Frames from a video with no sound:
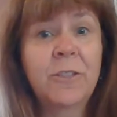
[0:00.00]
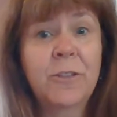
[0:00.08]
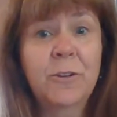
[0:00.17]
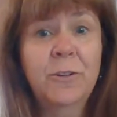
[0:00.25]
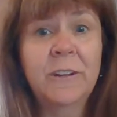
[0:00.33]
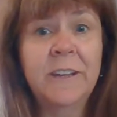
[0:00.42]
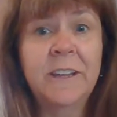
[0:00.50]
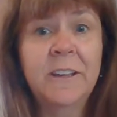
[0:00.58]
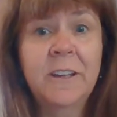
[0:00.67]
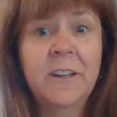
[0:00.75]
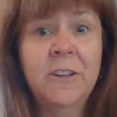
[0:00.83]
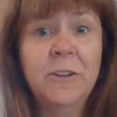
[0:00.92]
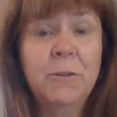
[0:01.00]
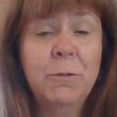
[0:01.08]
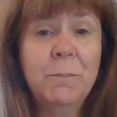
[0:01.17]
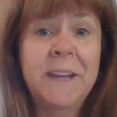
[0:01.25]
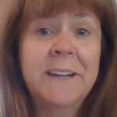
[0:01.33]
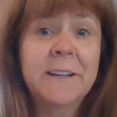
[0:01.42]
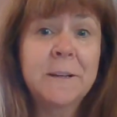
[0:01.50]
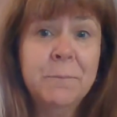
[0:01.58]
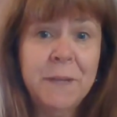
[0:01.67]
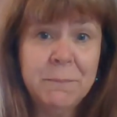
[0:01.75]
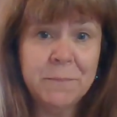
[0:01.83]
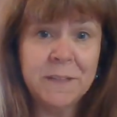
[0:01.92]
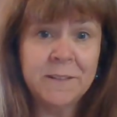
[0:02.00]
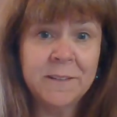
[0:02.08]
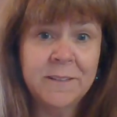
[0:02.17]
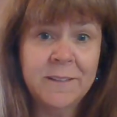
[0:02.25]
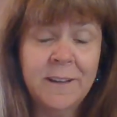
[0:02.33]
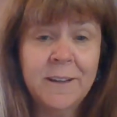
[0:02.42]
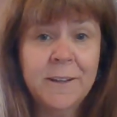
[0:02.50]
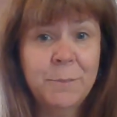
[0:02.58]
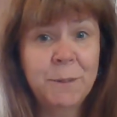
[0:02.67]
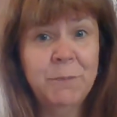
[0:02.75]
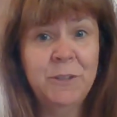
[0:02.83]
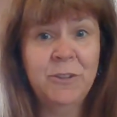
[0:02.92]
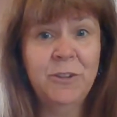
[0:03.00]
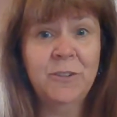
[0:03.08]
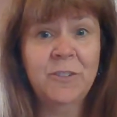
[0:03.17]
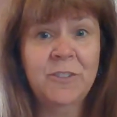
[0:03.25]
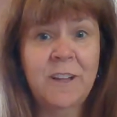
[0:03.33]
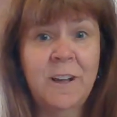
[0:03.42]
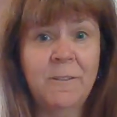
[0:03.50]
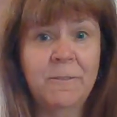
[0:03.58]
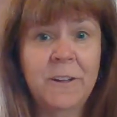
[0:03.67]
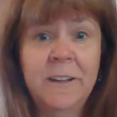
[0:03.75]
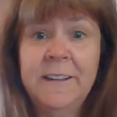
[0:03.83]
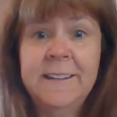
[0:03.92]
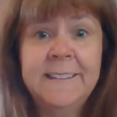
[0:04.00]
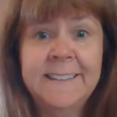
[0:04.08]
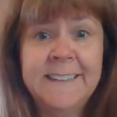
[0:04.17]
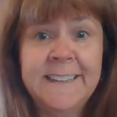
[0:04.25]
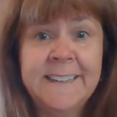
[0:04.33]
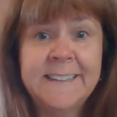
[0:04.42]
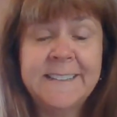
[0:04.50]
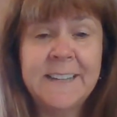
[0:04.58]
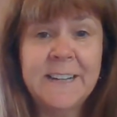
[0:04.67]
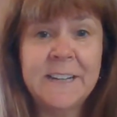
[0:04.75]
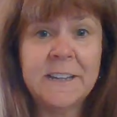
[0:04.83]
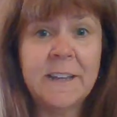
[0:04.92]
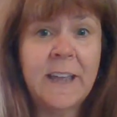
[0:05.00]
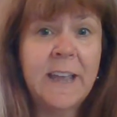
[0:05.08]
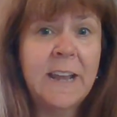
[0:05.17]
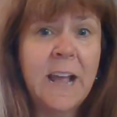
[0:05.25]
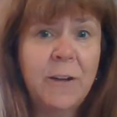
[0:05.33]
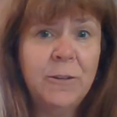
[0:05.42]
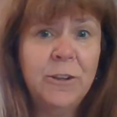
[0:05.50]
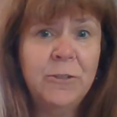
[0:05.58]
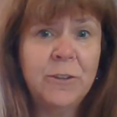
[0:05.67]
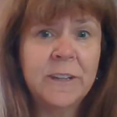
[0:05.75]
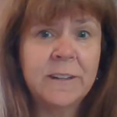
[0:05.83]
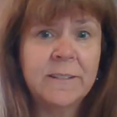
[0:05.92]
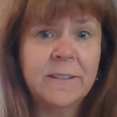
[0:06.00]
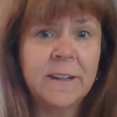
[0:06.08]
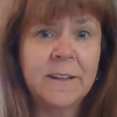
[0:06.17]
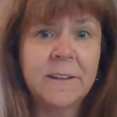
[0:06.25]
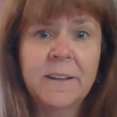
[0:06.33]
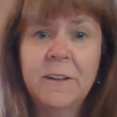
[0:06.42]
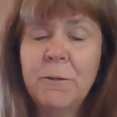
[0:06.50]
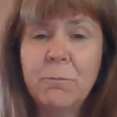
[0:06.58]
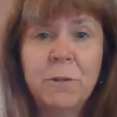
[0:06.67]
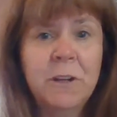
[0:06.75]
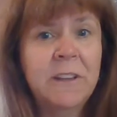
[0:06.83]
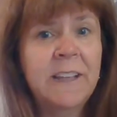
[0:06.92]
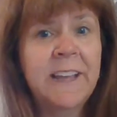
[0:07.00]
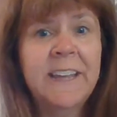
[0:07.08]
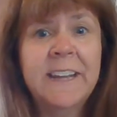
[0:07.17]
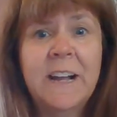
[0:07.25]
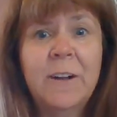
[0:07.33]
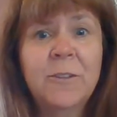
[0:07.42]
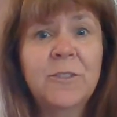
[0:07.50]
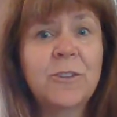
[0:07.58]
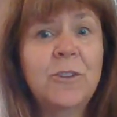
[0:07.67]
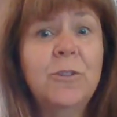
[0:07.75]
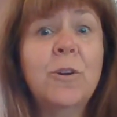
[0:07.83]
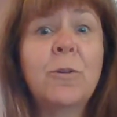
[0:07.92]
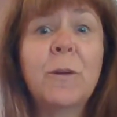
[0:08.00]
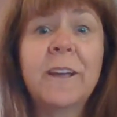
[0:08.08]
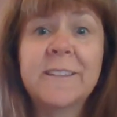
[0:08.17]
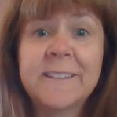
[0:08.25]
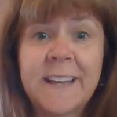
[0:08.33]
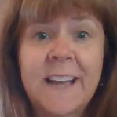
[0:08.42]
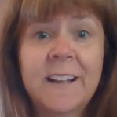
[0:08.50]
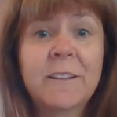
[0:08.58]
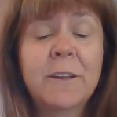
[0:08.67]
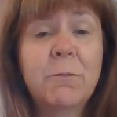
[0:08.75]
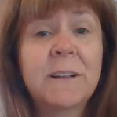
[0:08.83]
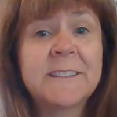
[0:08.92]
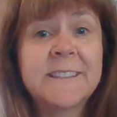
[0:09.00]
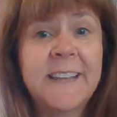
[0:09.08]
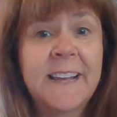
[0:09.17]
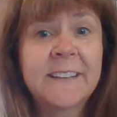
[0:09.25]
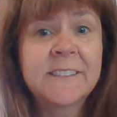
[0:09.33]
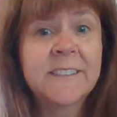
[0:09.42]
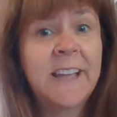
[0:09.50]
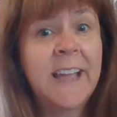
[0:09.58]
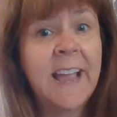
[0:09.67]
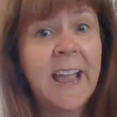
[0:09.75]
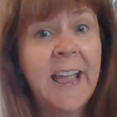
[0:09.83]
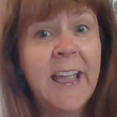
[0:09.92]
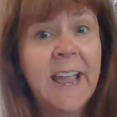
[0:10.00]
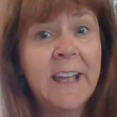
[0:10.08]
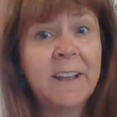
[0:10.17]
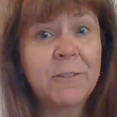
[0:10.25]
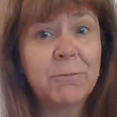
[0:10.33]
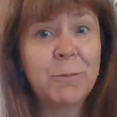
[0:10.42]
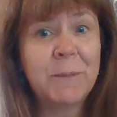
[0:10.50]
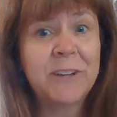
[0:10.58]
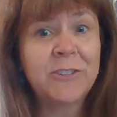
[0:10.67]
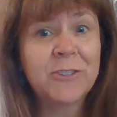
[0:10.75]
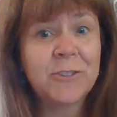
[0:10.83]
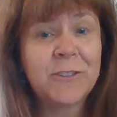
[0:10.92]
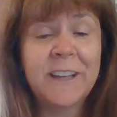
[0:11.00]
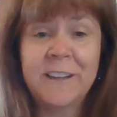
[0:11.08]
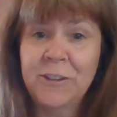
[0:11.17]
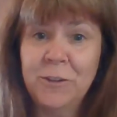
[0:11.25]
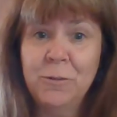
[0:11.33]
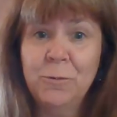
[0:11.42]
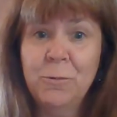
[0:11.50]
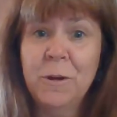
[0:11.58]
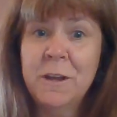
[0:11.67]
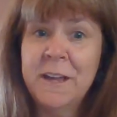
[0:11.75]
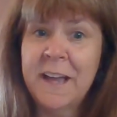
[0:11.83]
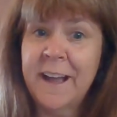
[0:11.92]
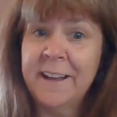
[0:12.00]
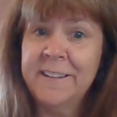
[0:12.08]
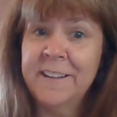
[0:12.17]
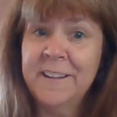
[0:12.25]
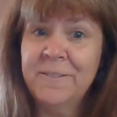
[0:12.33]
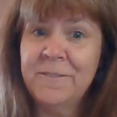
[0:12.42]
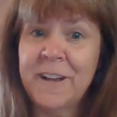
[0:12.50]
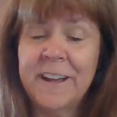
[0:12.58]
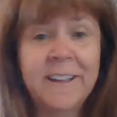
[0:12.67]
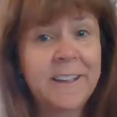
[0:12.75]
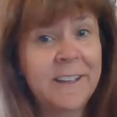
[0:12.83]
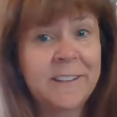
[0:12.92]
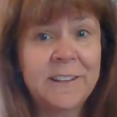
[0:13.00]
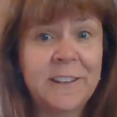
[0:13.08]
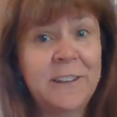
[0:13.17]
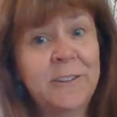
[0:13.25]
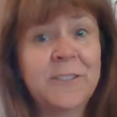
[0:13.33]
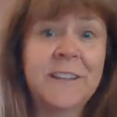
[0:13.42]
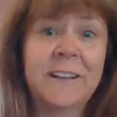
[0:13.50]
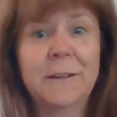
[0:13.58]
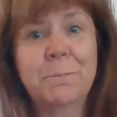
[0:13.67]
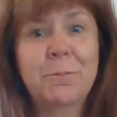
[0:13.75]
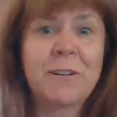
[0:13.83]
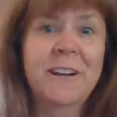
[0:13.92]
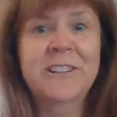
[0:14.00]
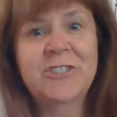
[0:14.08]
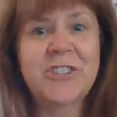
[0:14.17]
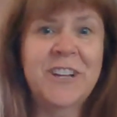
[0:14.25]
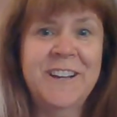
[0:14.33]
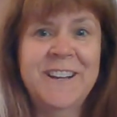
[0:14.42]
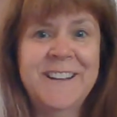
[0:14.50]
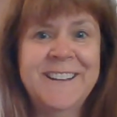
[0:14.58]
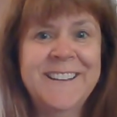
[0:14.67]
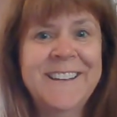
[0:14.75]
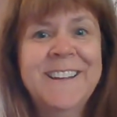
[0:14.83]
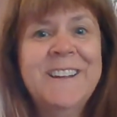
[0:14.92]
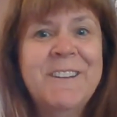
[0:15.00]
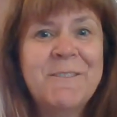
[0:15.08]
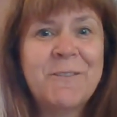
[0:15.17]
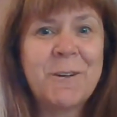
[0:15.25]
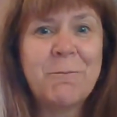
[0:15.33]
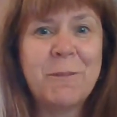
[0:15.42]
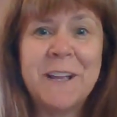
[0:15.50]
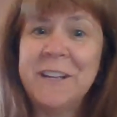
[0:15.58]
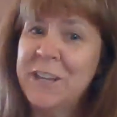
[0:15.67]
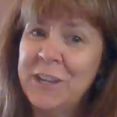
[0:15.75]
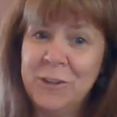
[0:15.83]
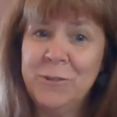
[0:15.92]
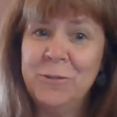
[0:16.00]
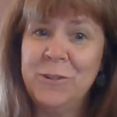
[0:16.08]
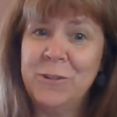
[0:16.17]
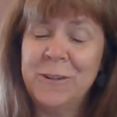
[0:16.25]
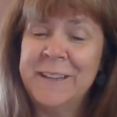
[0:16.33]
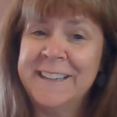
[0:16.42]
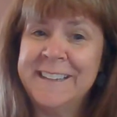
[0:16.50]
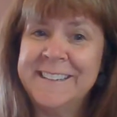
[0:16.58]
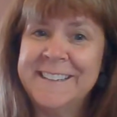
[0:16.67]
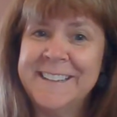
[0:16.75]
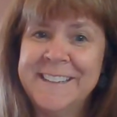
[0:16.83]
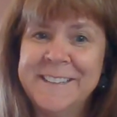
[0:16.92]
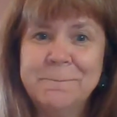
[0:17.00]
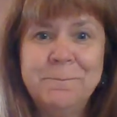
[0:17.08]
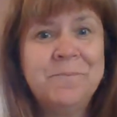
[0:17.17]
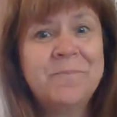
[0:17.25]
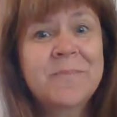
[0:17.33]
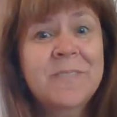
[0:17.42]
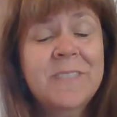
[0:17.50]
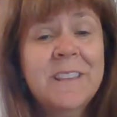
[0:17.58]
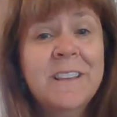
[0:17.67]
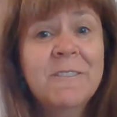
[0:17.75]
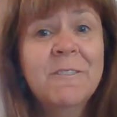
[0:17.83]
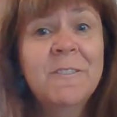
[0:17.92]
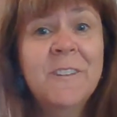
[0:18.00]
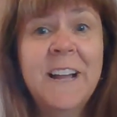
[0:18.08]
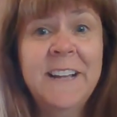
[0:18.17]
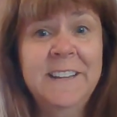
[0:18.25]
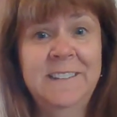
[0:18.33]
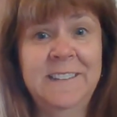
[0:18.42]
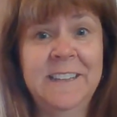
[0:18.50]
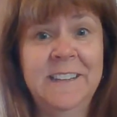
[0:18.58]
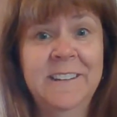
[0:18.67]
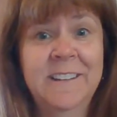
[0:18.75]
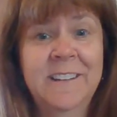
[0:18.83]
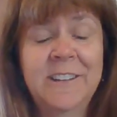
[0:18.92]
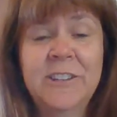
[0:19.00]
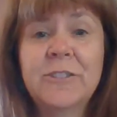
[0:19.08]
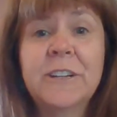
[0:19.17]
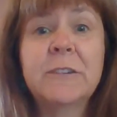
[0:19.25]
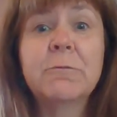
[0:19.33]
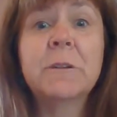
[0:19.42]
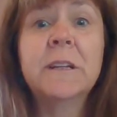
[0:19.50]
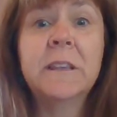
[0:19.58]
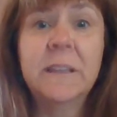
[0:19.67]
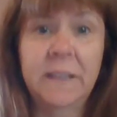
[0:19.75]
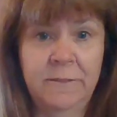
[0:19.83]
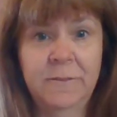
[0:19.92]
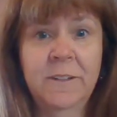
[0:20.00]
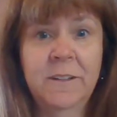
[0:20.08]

Thirdly, you will make a commitment, a commitment to yourself to get it done. And how do you get it done? We'll lay it out so you know exactly what's next, and we'll make sure that you identify the little celebration for when you do get it done. Finally, You'll get relief.